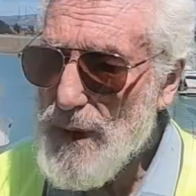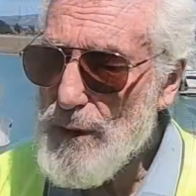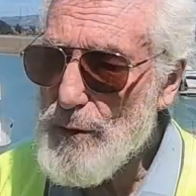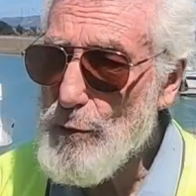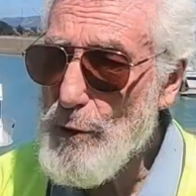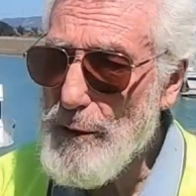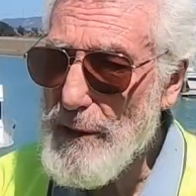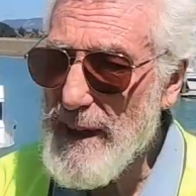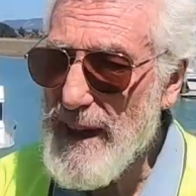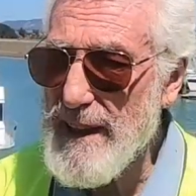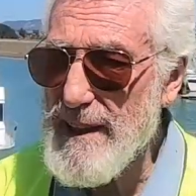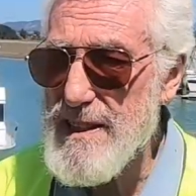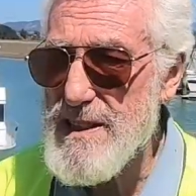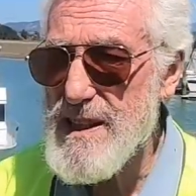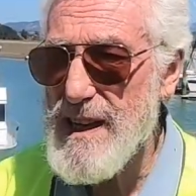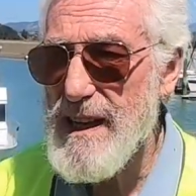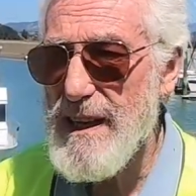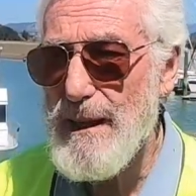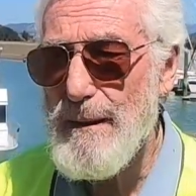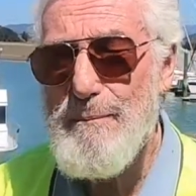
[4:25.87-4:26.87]
we were keen to
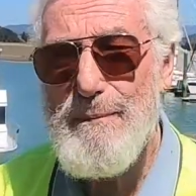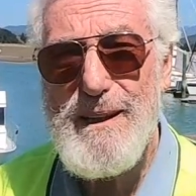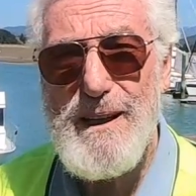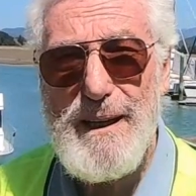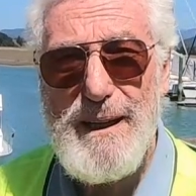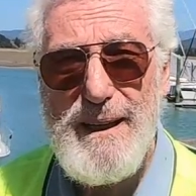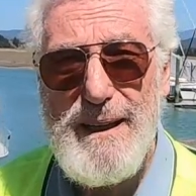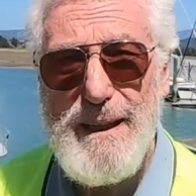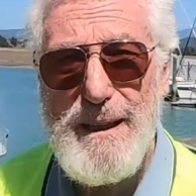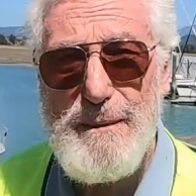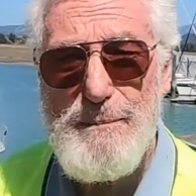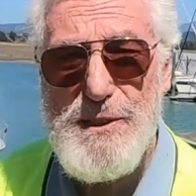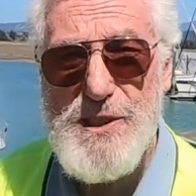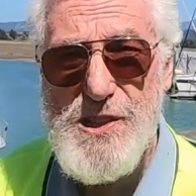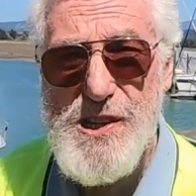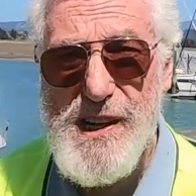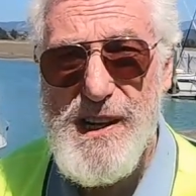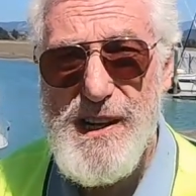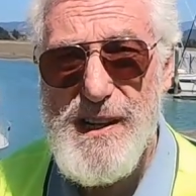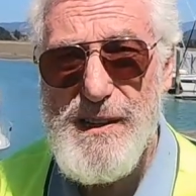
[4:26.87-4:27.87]
climb
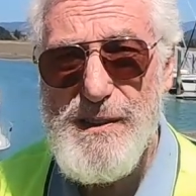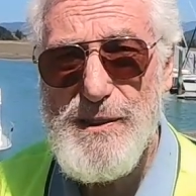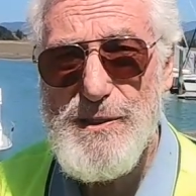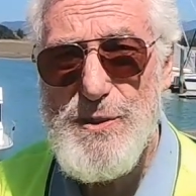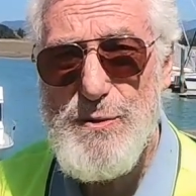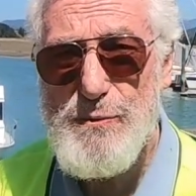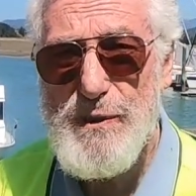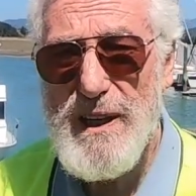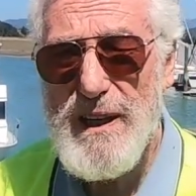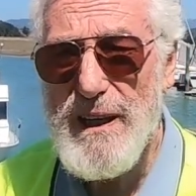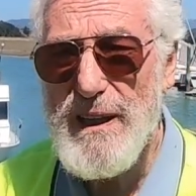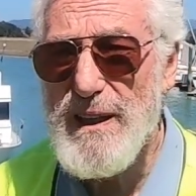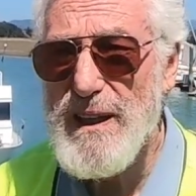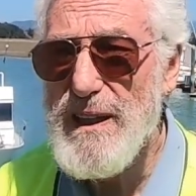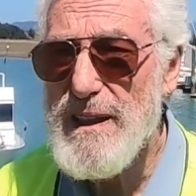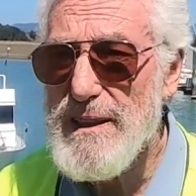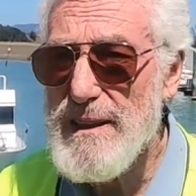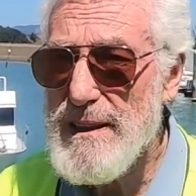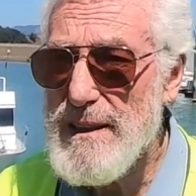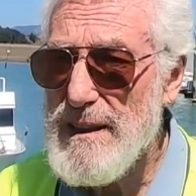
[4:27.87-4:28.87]
Kilimanjaro as well,
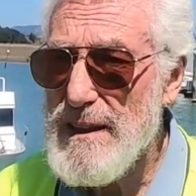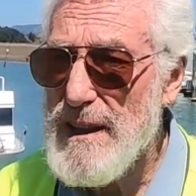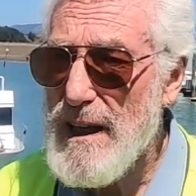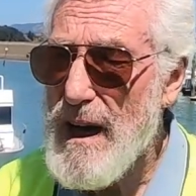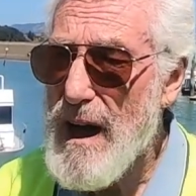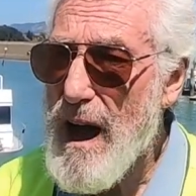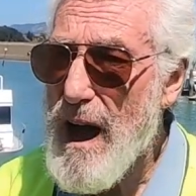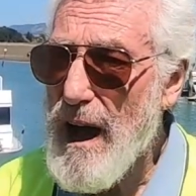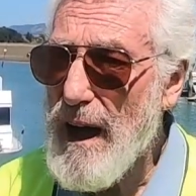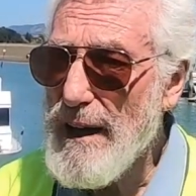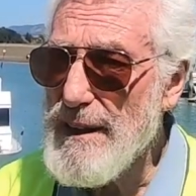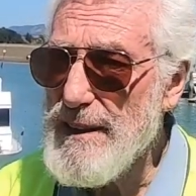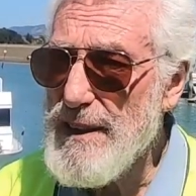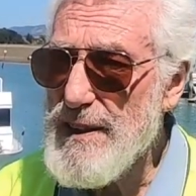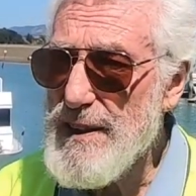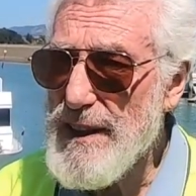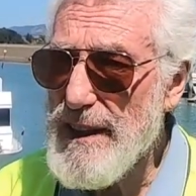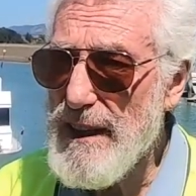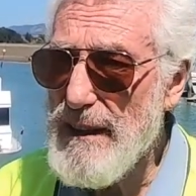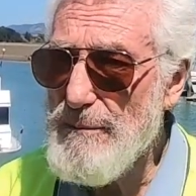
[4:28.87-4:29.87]

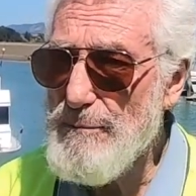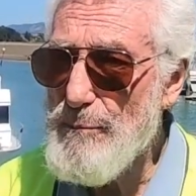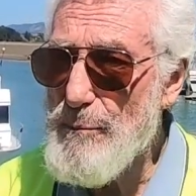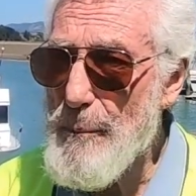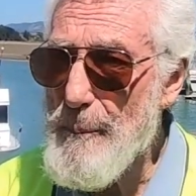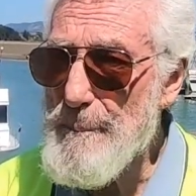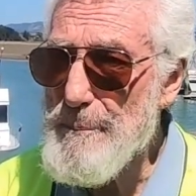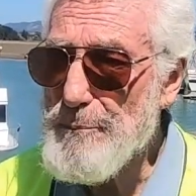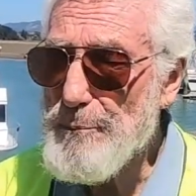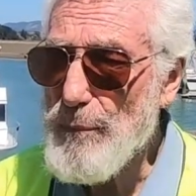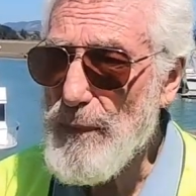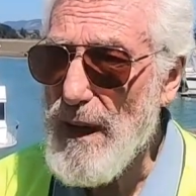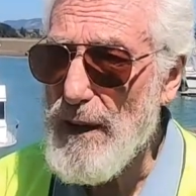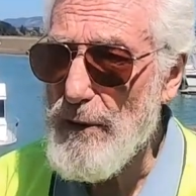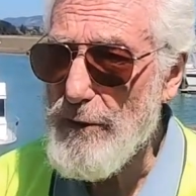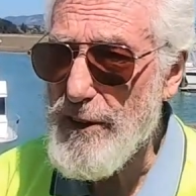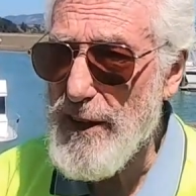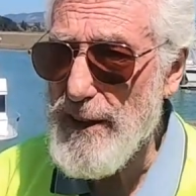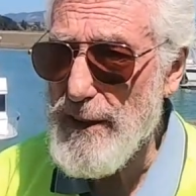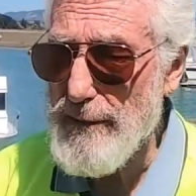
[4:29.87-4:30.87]
and a
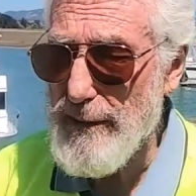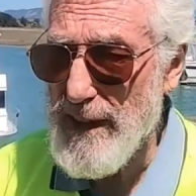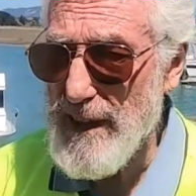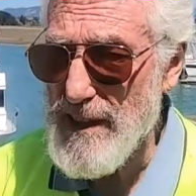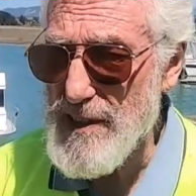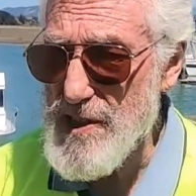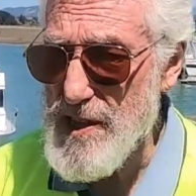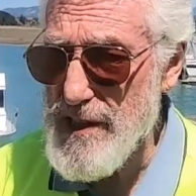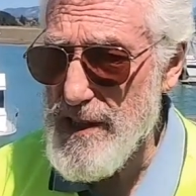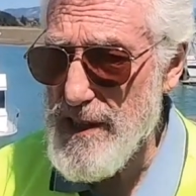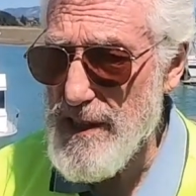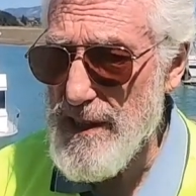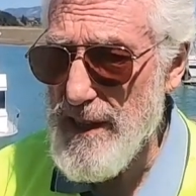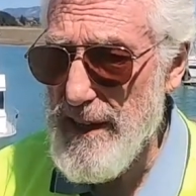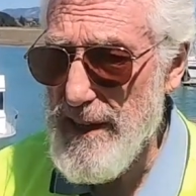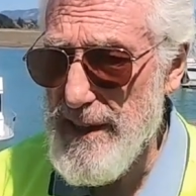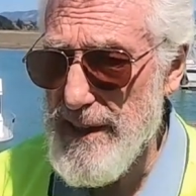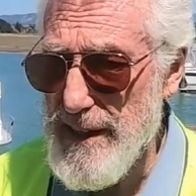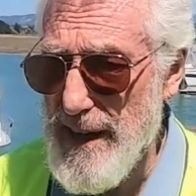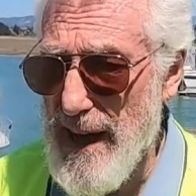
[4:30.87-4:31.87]
friend of ours, Ian
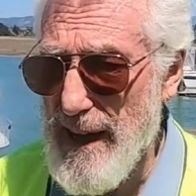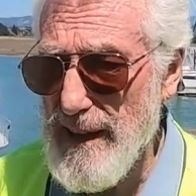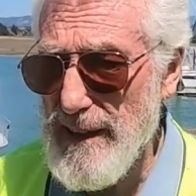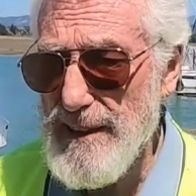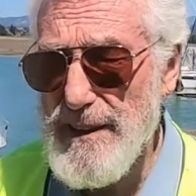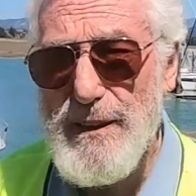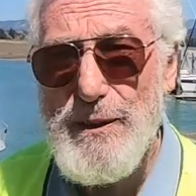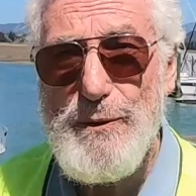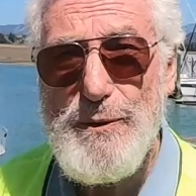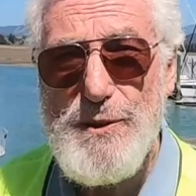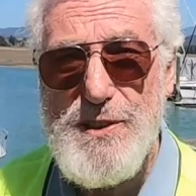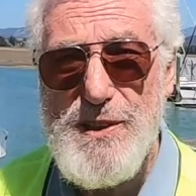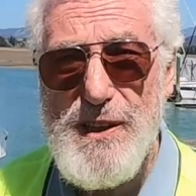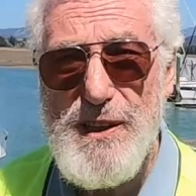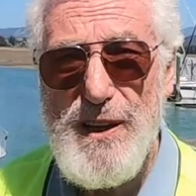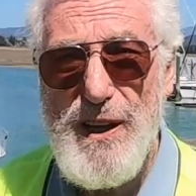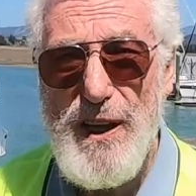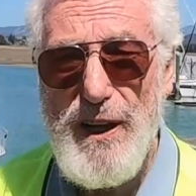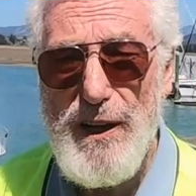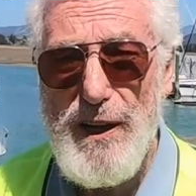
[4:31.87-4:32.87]
Allen, who was
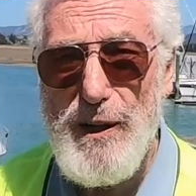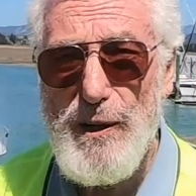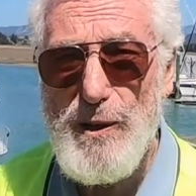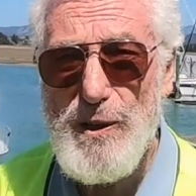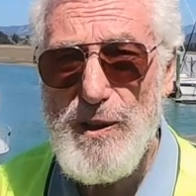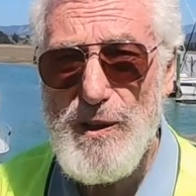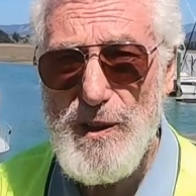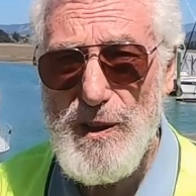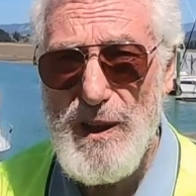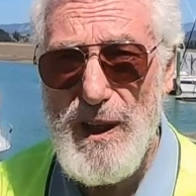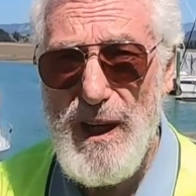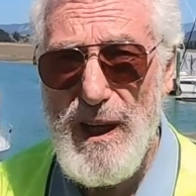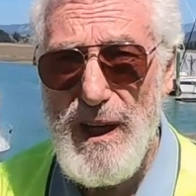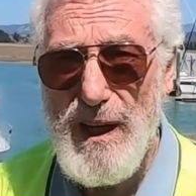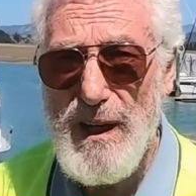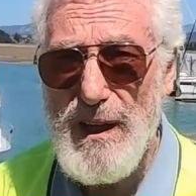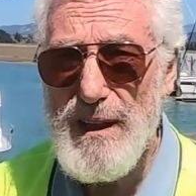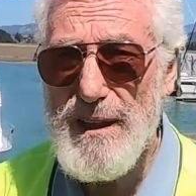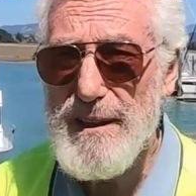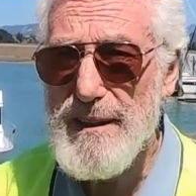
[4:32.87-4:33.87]
a local,
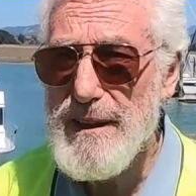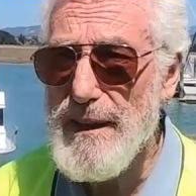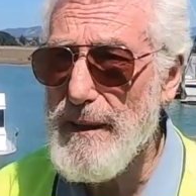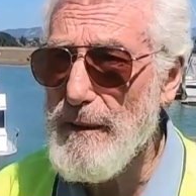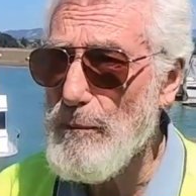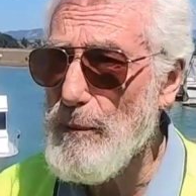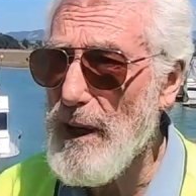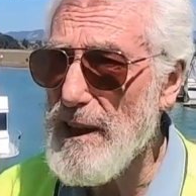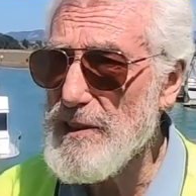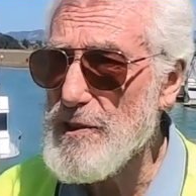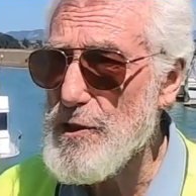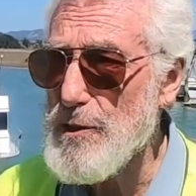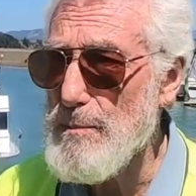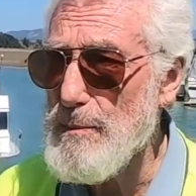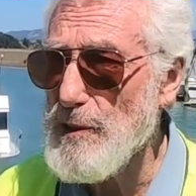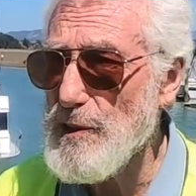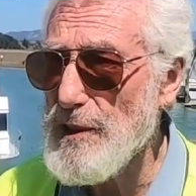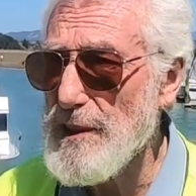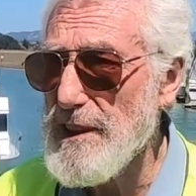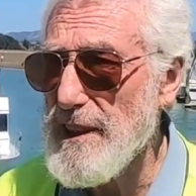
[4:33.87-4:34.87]
actually
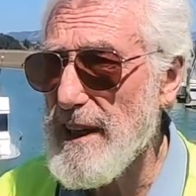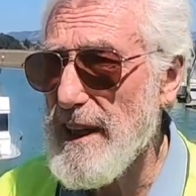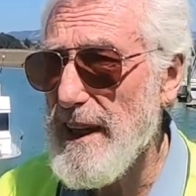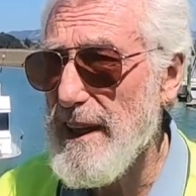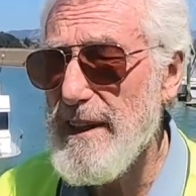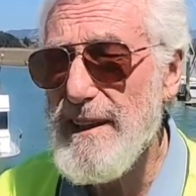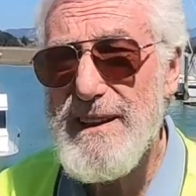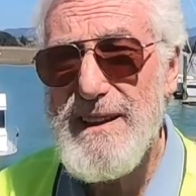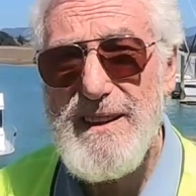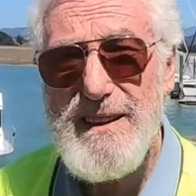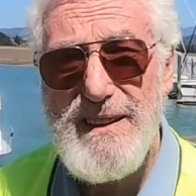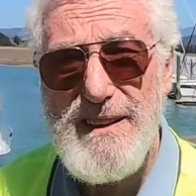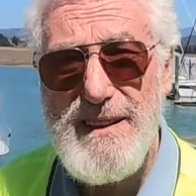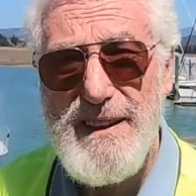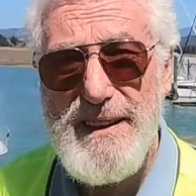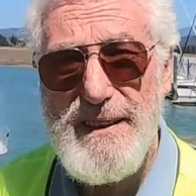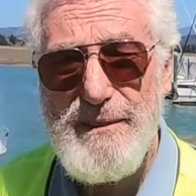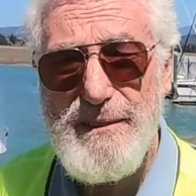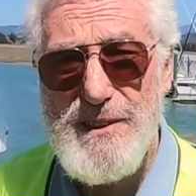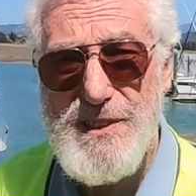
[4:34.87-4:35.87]
born in Kenya, and
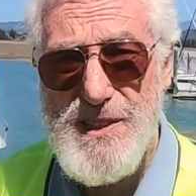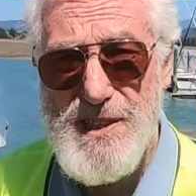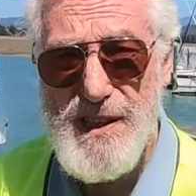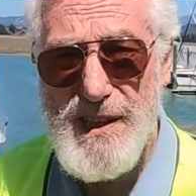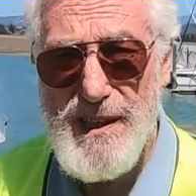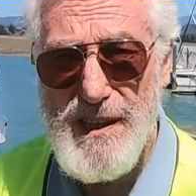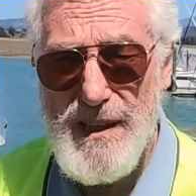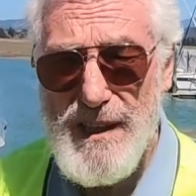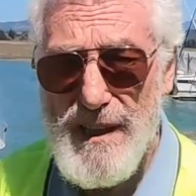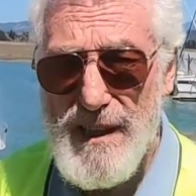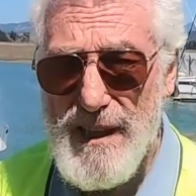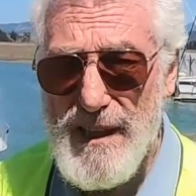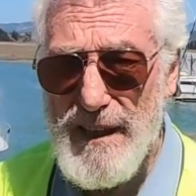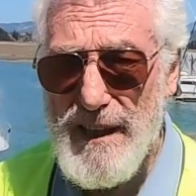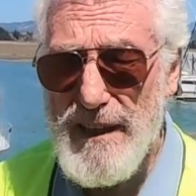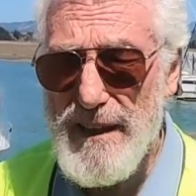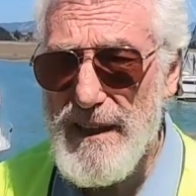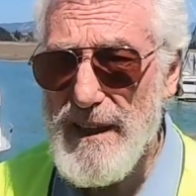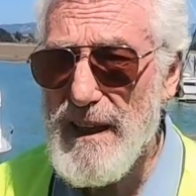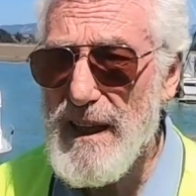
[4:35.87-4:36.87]
he was a
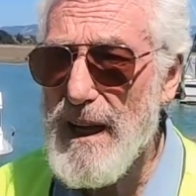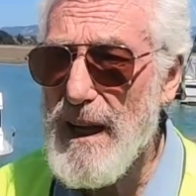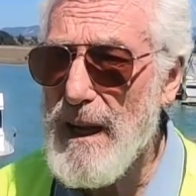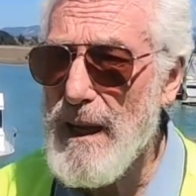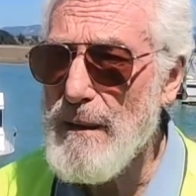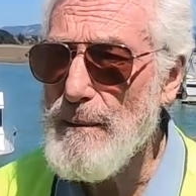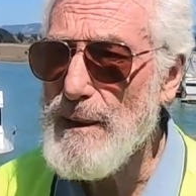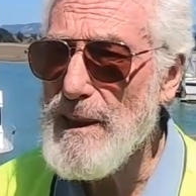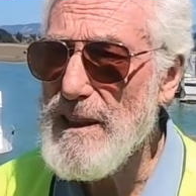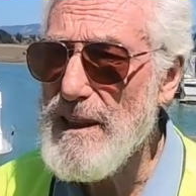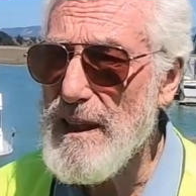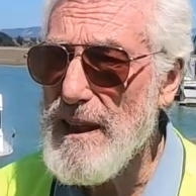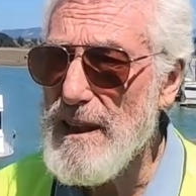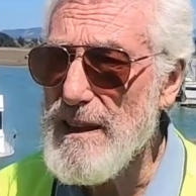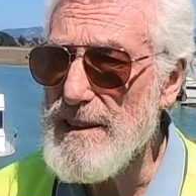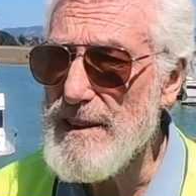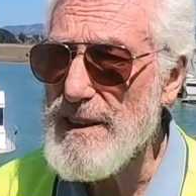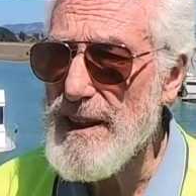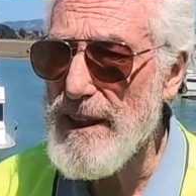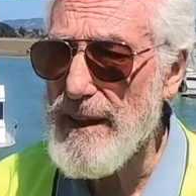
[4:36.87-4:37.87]
keen climber.
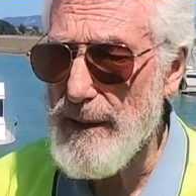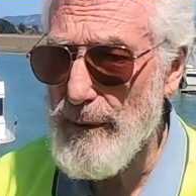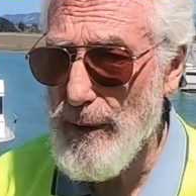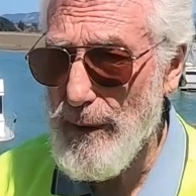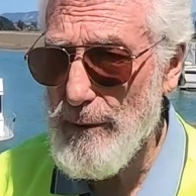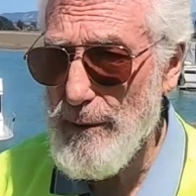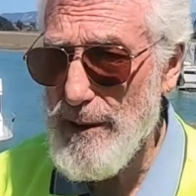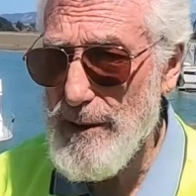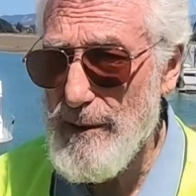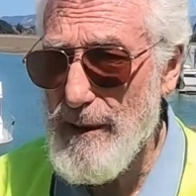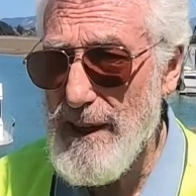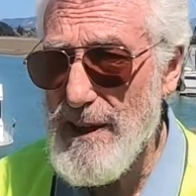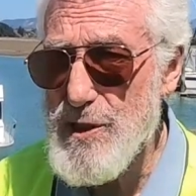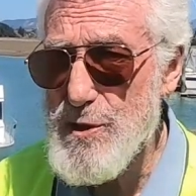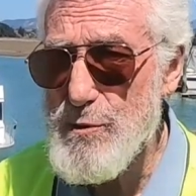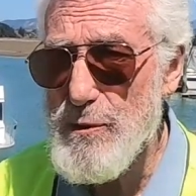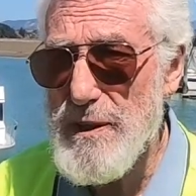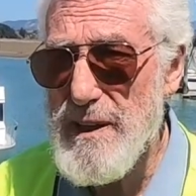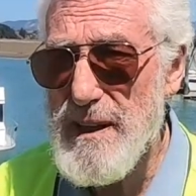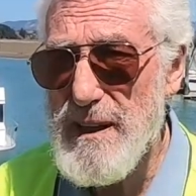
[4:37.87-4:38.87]
And anyway, we
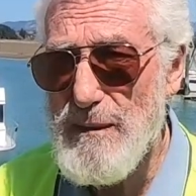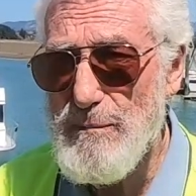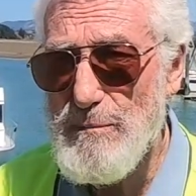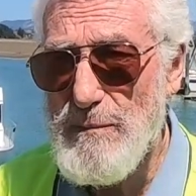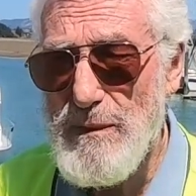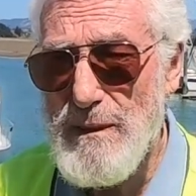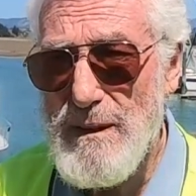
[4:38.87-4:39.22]
arranged with him,